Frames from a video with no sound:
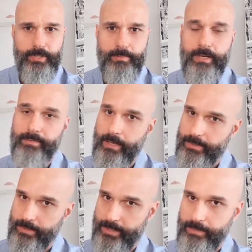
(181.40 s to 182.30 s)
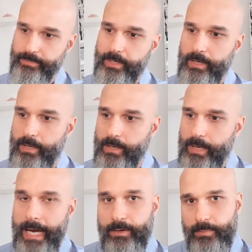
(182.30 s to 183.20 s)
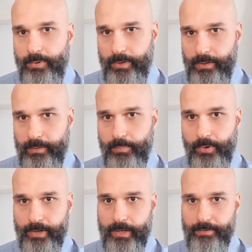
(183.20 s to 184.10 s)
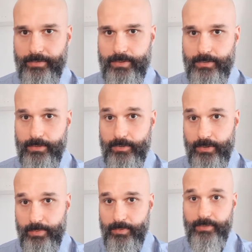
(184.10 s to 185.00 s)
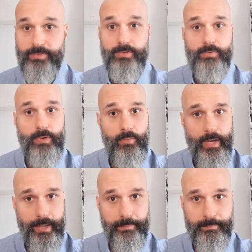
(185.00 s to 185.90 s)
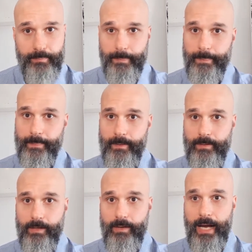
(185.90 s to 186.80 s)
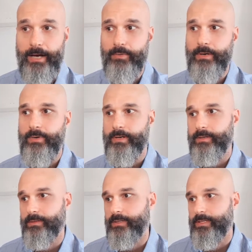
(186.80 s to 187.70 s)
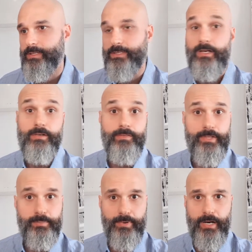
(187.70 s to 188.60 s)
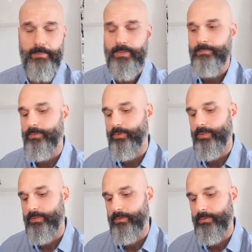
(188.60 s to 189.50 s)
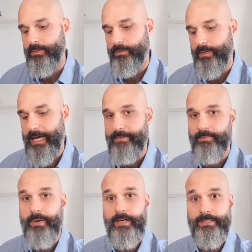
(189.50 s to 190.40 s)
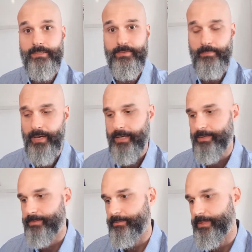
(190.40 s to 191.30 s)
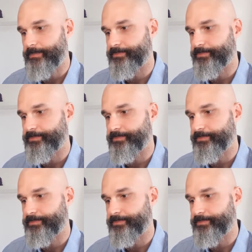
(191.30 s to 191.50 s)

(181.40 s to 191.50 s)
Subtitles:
to me, you have to ask yourself, how important? Important enough to contribute, and if so, in what way? How do I want to solve this problem or have a positive impact, right?